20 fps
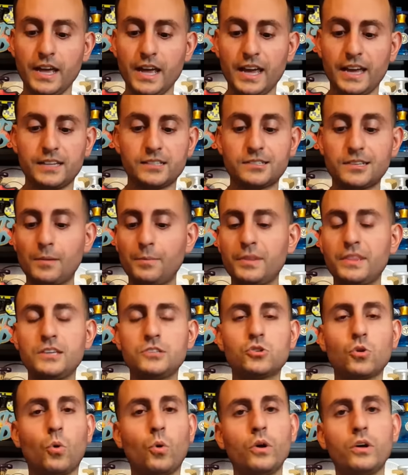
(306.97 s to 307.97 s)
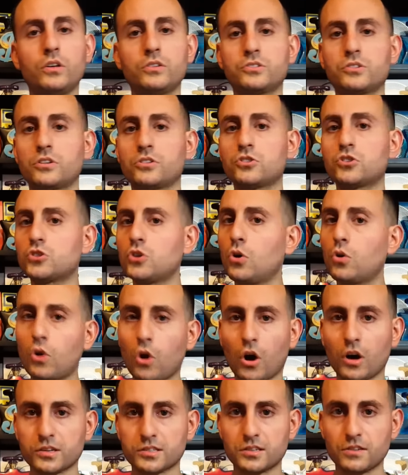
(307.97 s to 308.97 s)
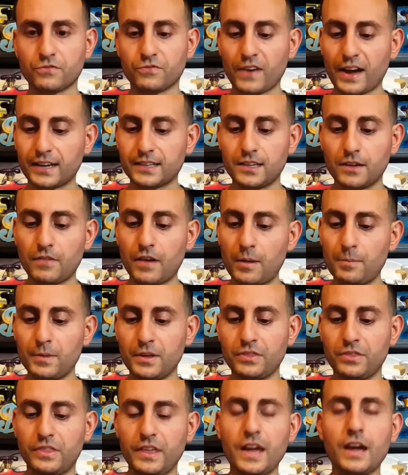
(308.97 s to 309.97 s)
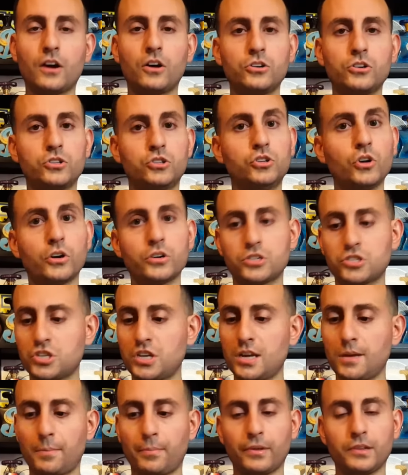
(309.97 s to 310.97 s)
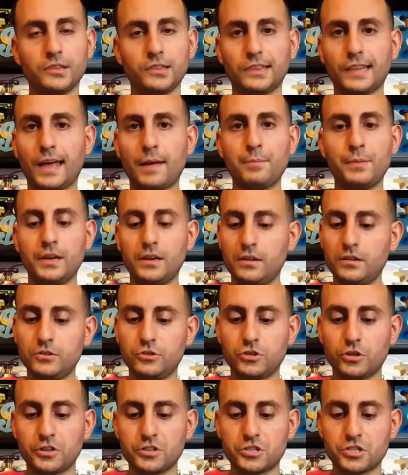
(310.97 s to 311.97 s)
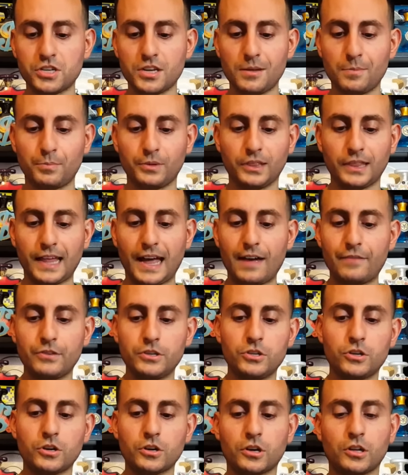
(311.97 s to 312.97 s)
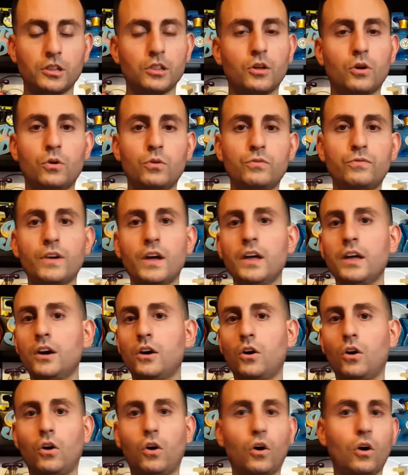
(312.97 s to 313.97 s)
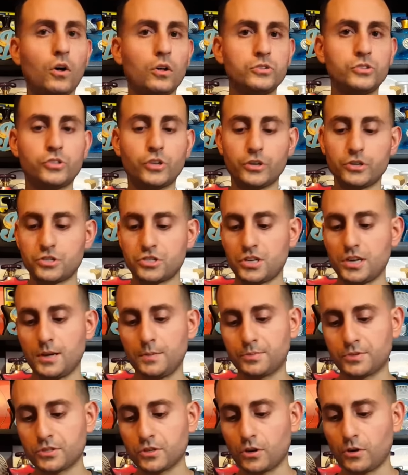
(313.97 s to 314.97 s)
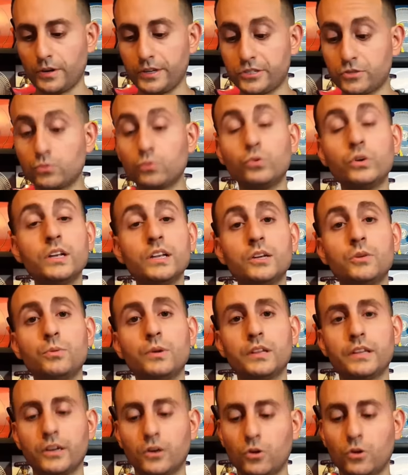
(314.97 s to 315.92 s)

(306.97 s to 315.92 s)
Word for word: And some of these oils are so cost effective. I mean, they are dirt cheap. Lemon, dirt cheap. Lavender, clove, all dirt cheap. So it's really, really